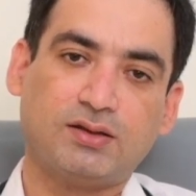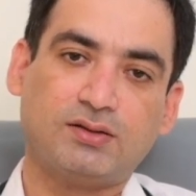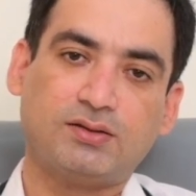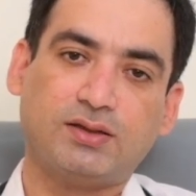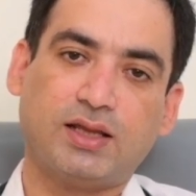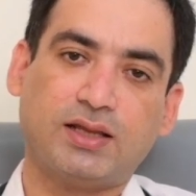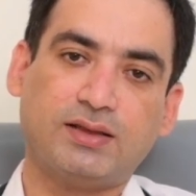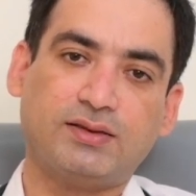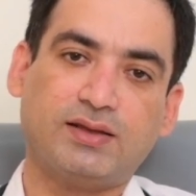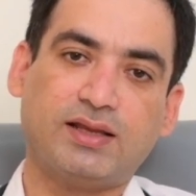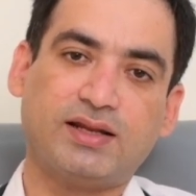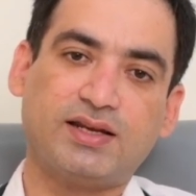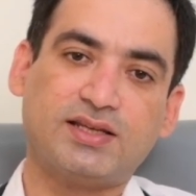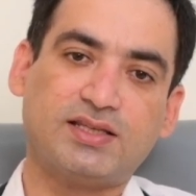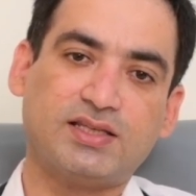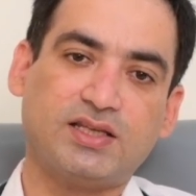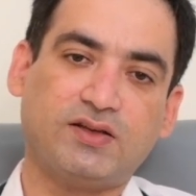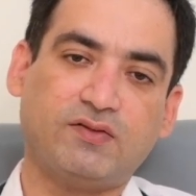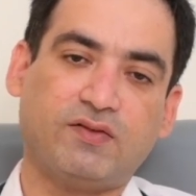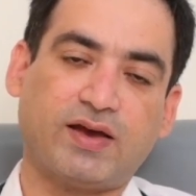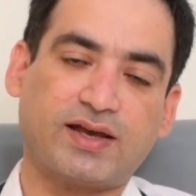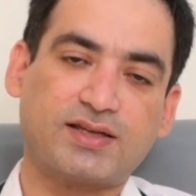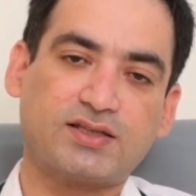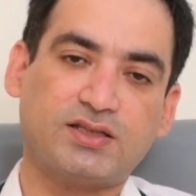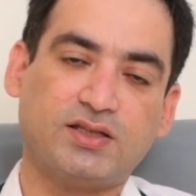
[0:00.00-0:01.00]
Then they
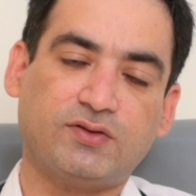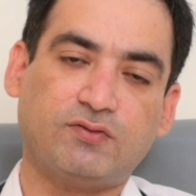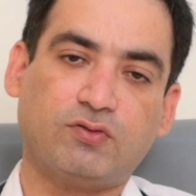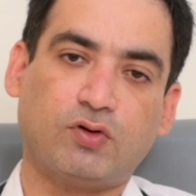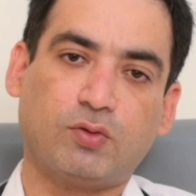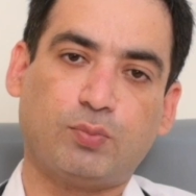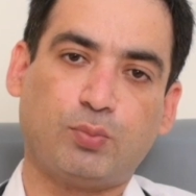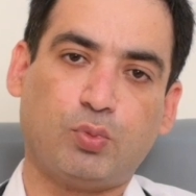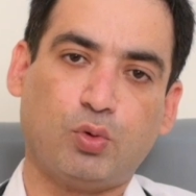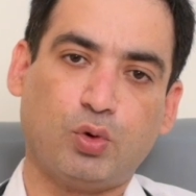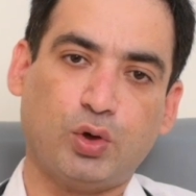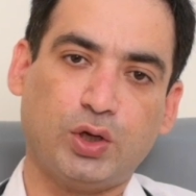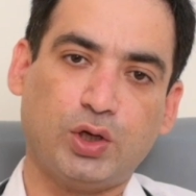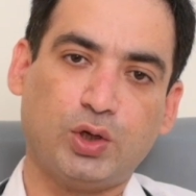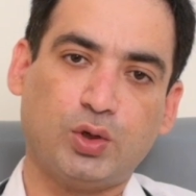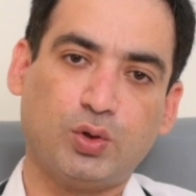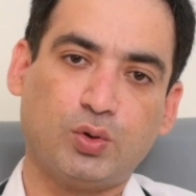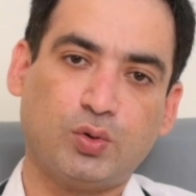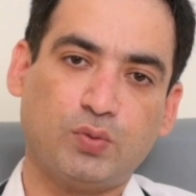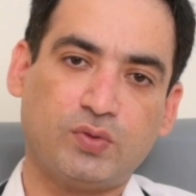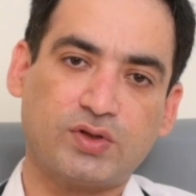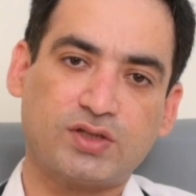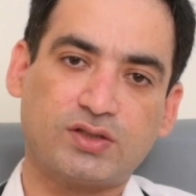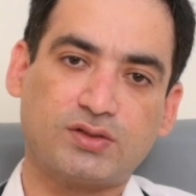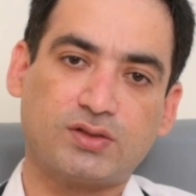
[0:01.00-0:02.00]
receive vaccine for polio,
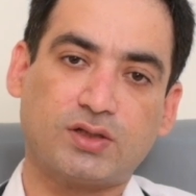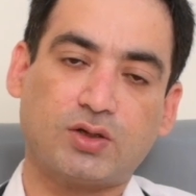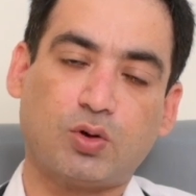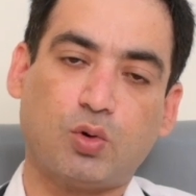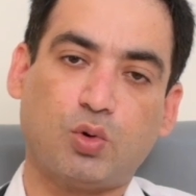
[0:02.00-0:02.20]
which is an